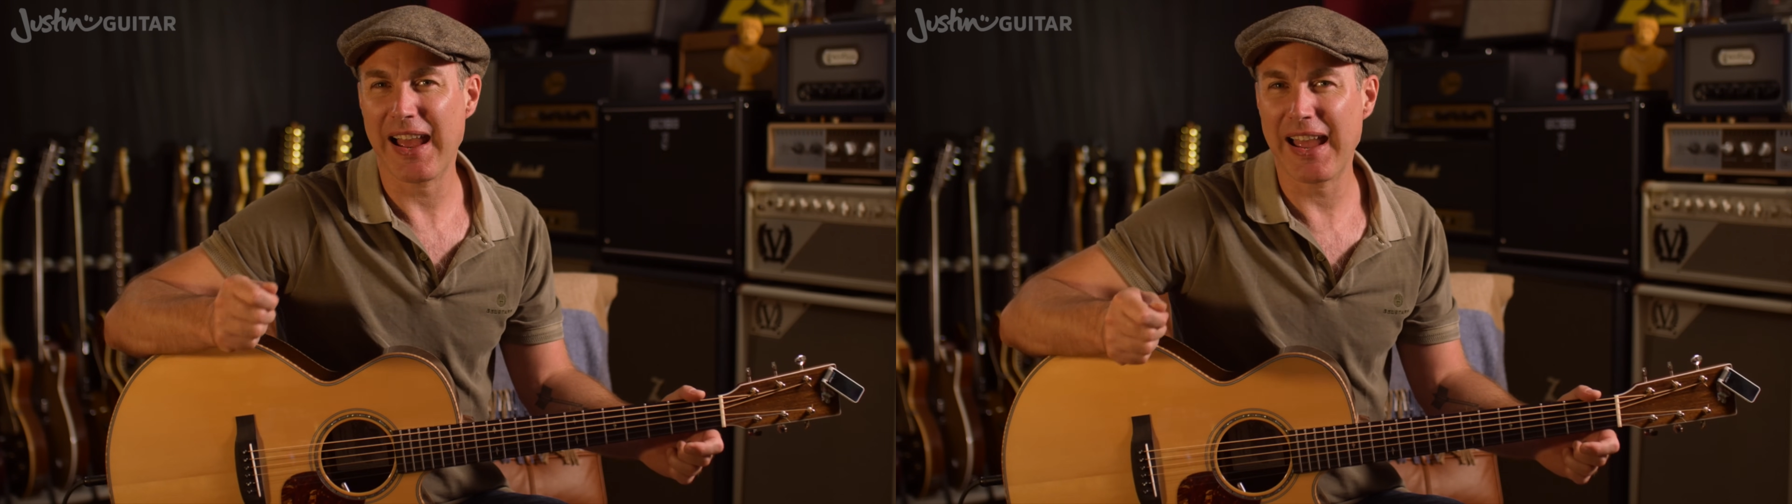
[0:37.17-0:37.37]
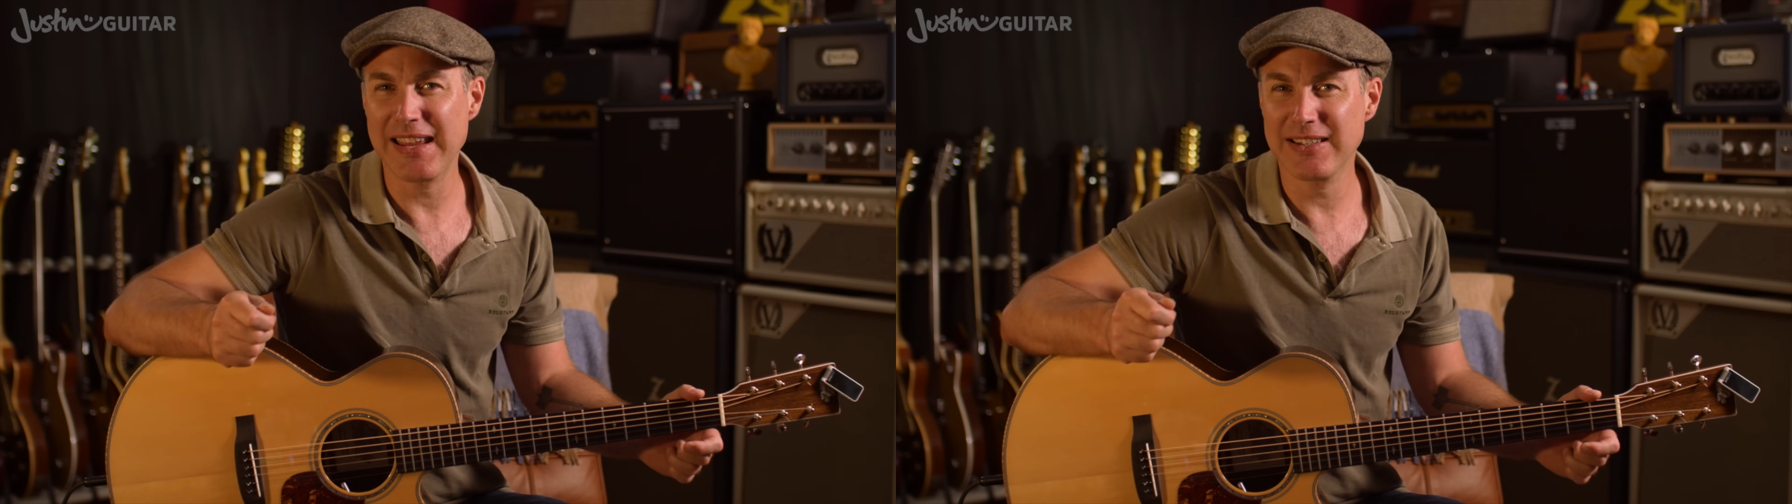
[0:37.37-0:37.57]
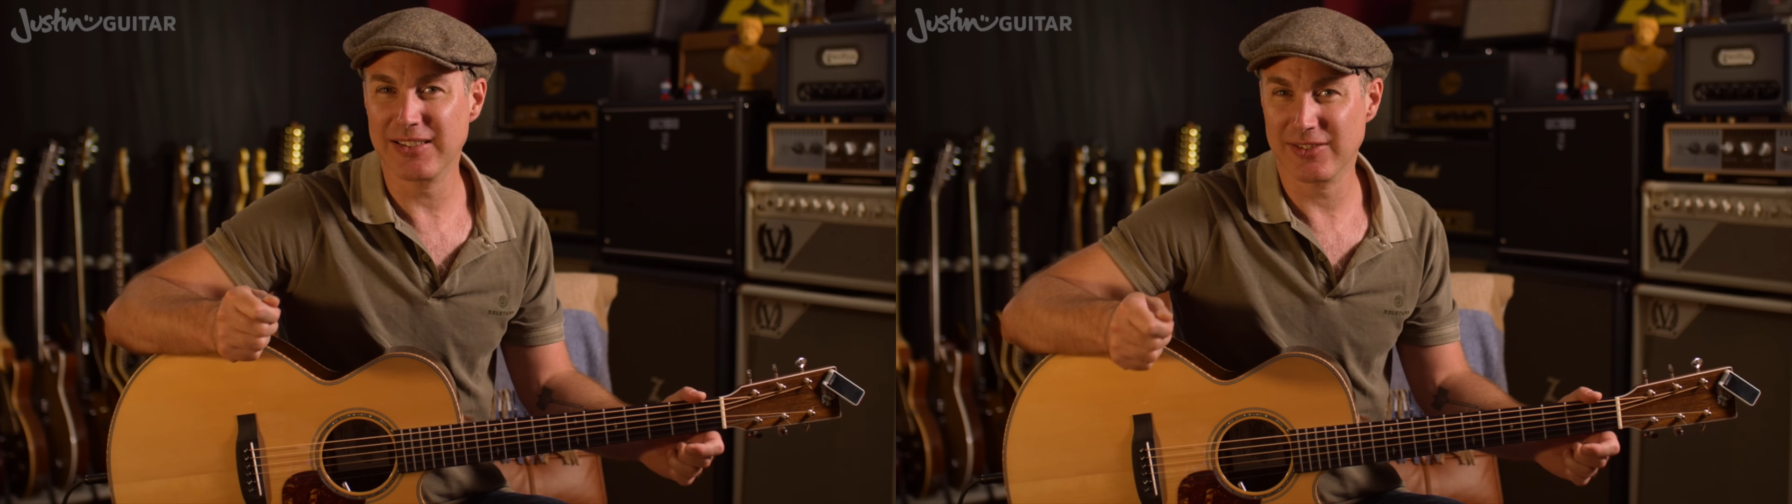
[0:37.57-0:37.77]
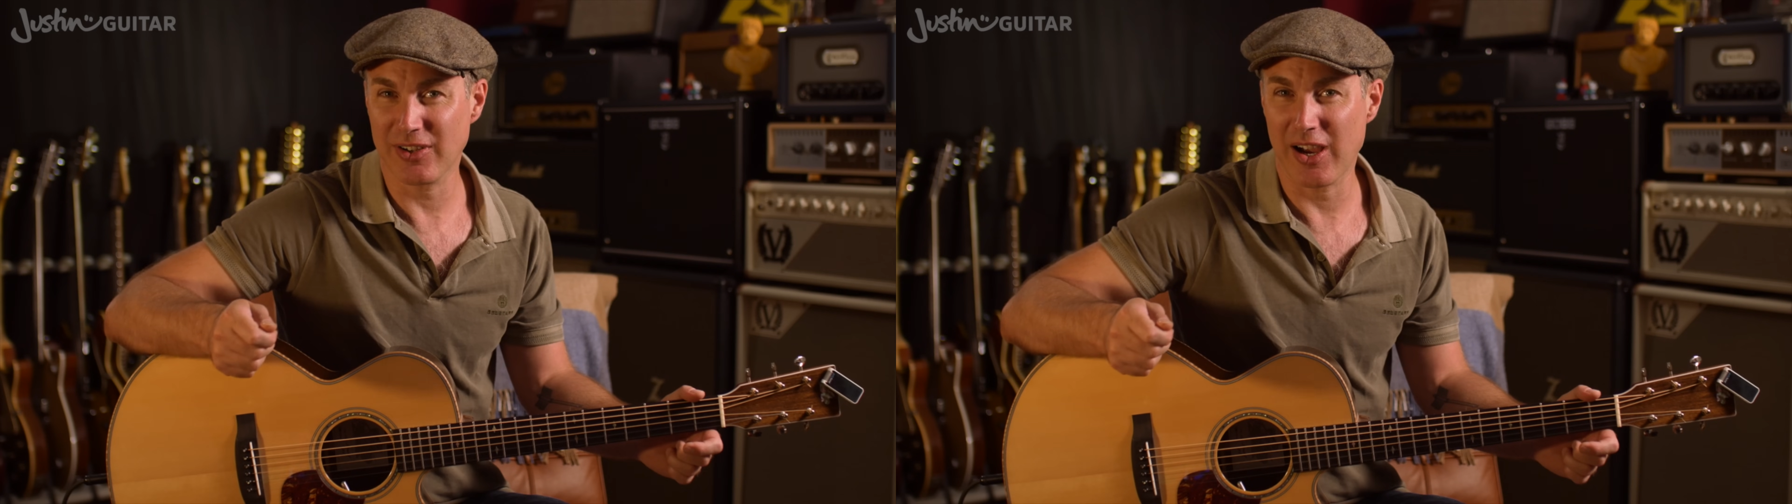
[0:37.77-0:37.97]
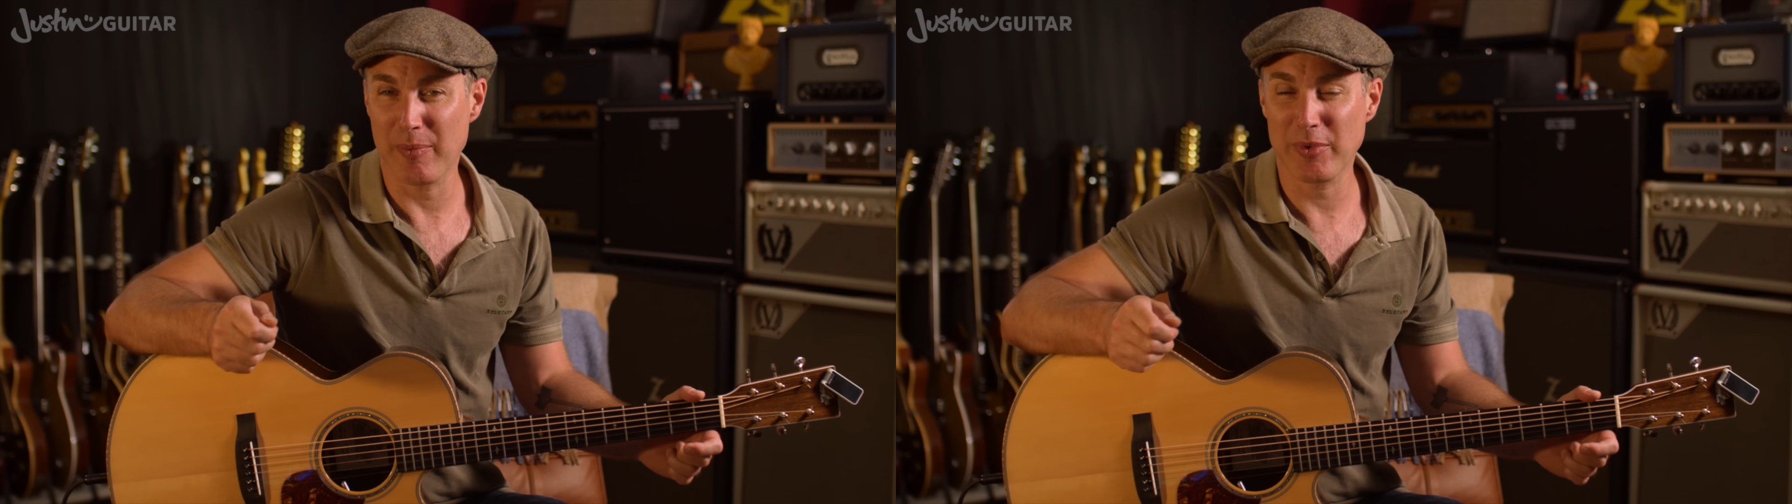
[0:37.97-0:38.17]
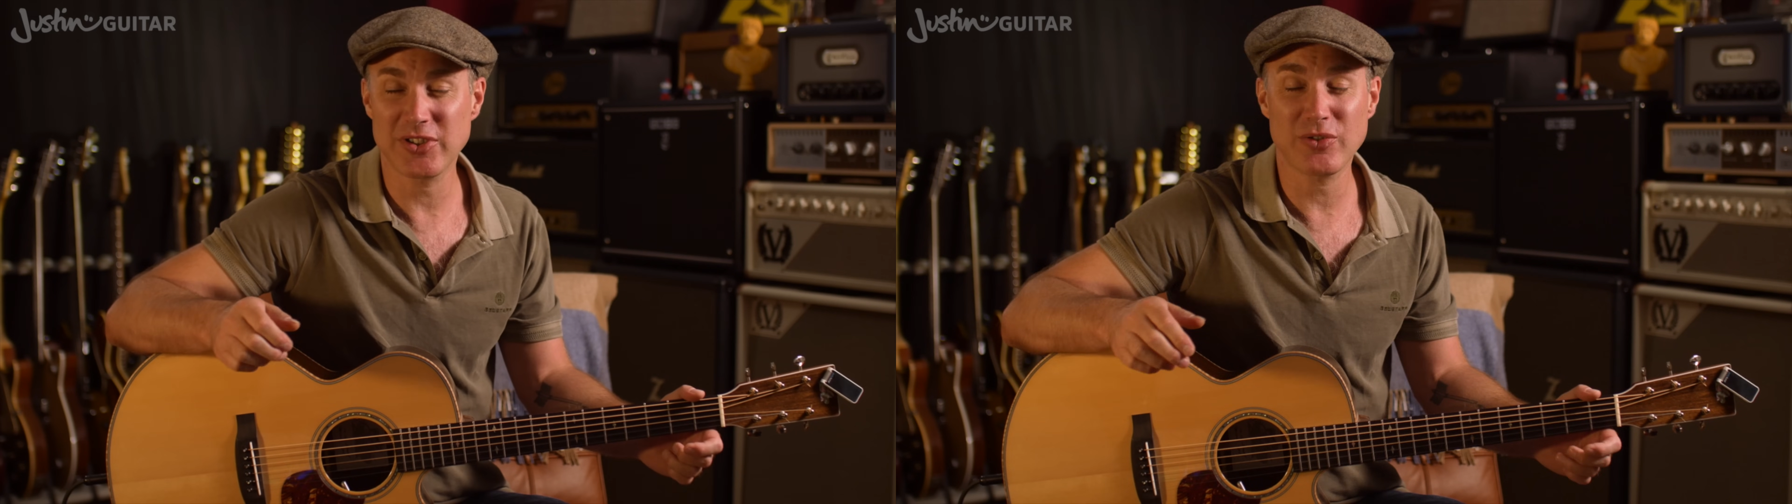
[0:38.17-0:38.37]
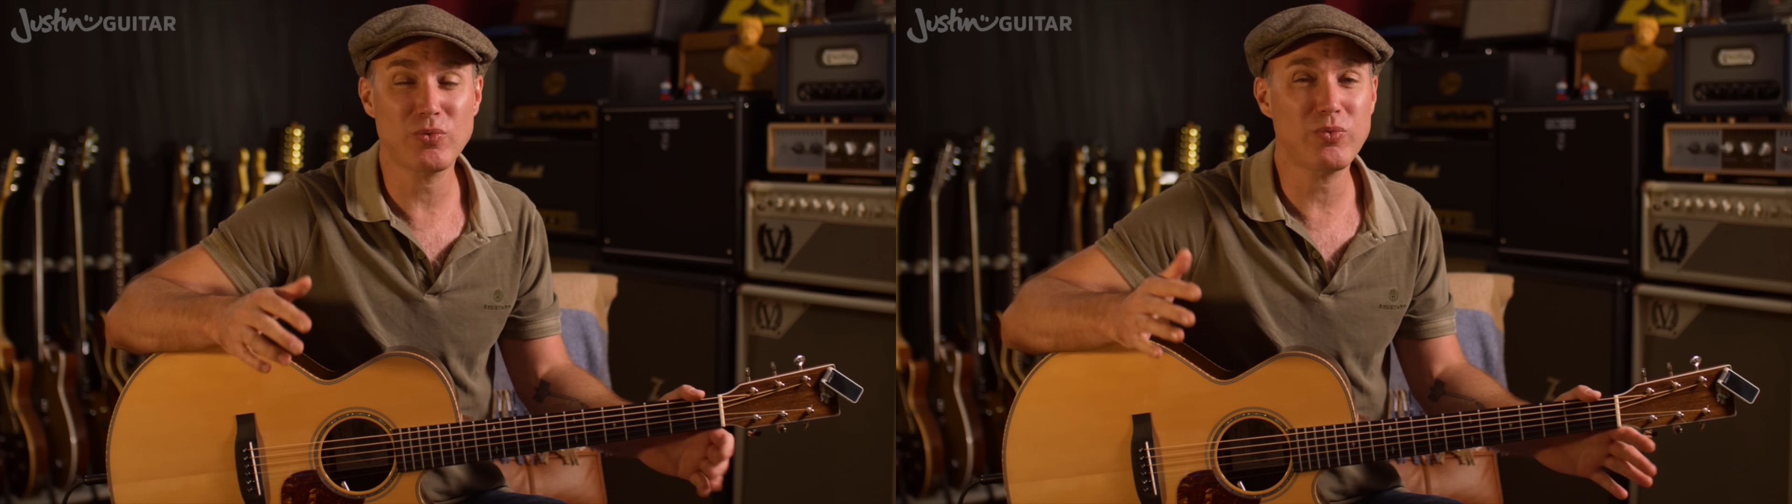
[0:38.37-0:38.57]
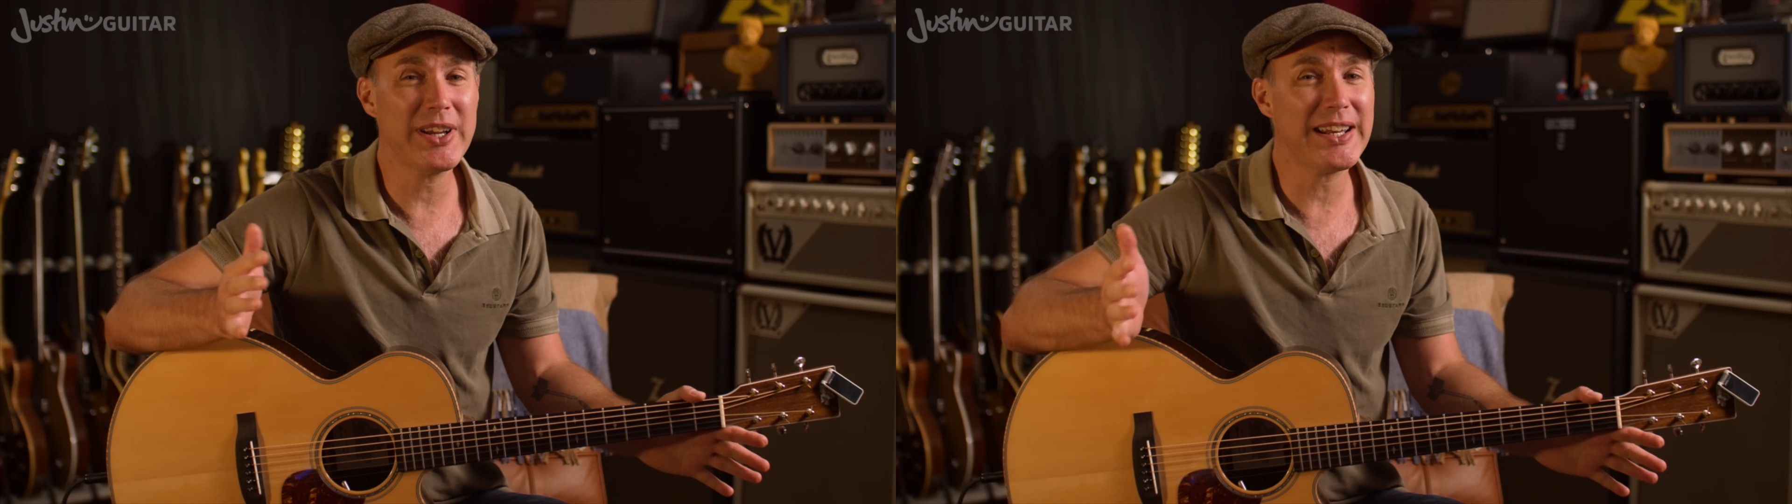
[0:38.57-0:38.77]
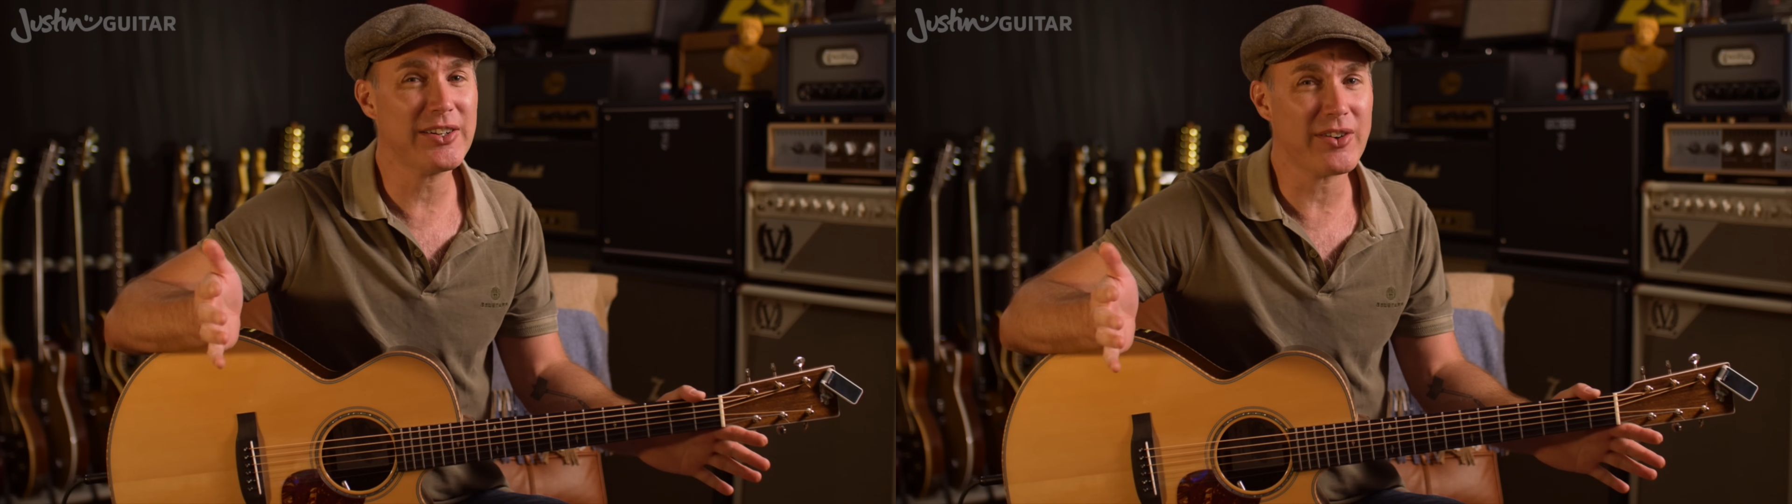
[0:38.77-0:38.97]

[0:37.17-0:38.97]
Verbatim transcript: eight time, which is really